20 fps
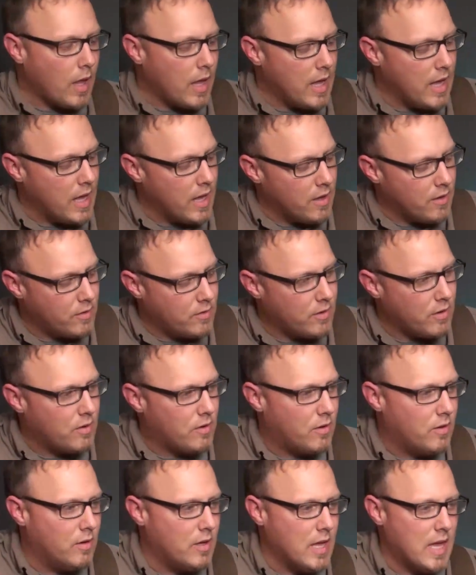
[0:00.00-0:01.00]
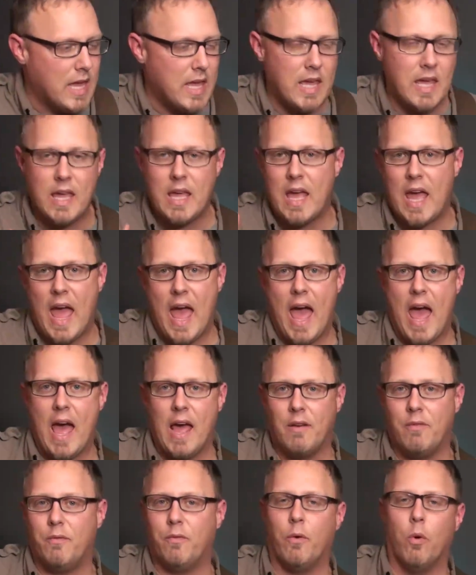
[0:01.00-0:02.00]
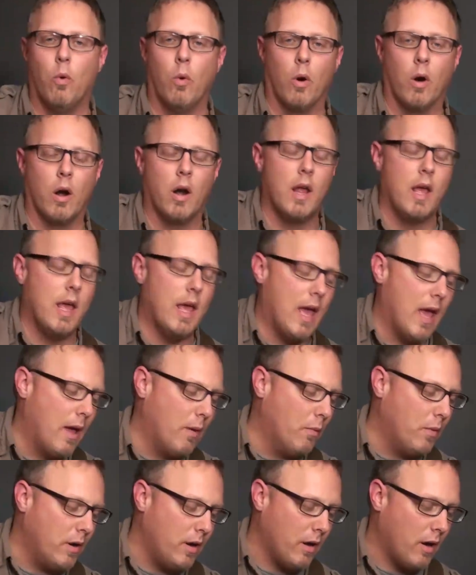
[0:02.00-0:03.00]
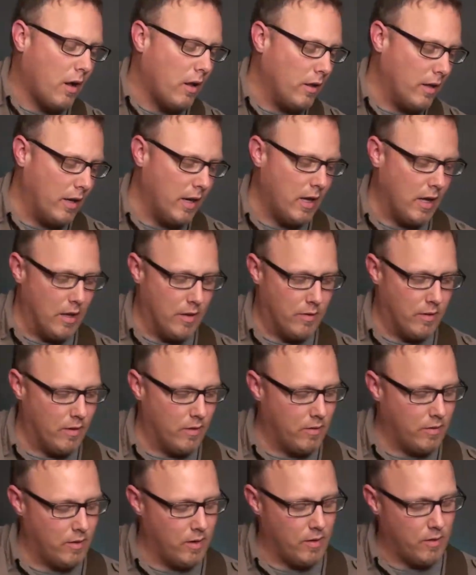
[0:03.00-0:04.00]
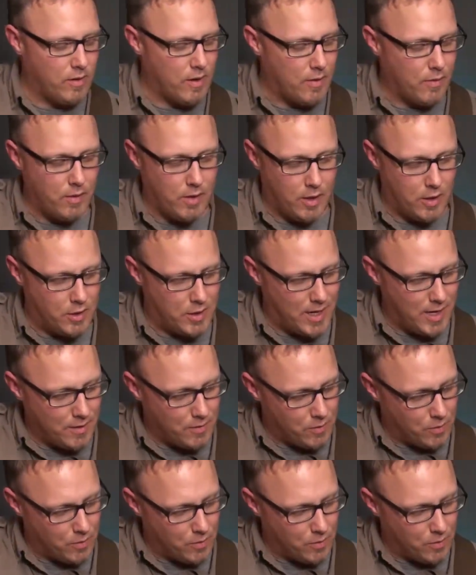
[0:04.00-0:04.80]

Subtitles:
is this D add 4. And what all it is it's not really a jazz